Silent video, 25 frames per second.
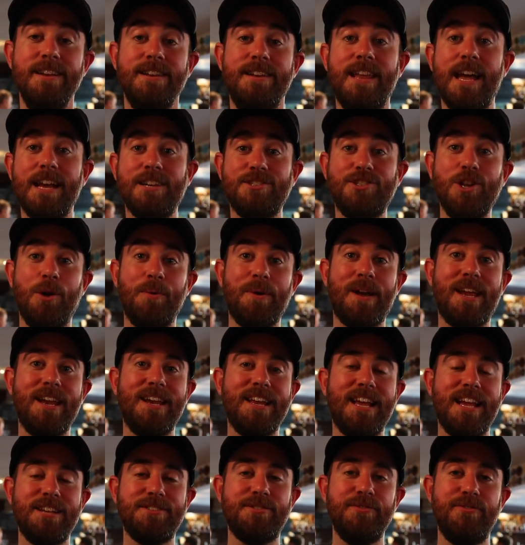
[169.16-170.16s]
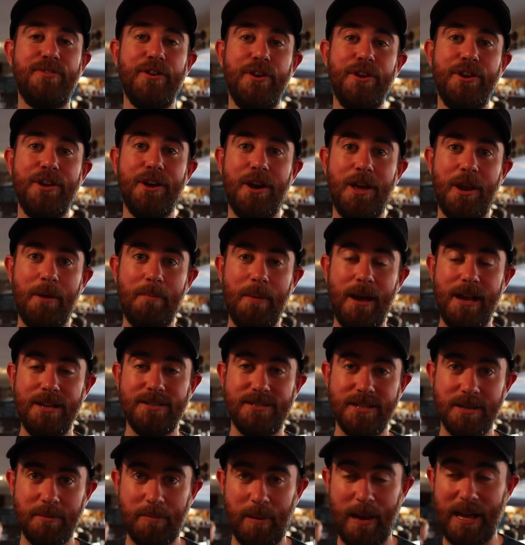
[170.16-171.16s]
Next up, we're going to get some food at an
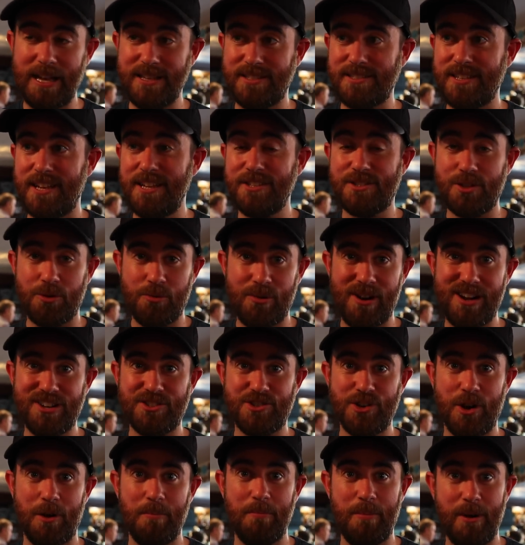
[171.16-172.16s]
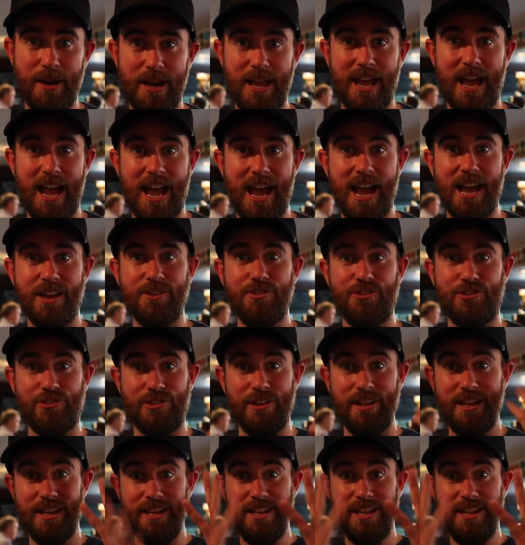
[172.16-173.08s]
amazing place. It's a restaurant, but it has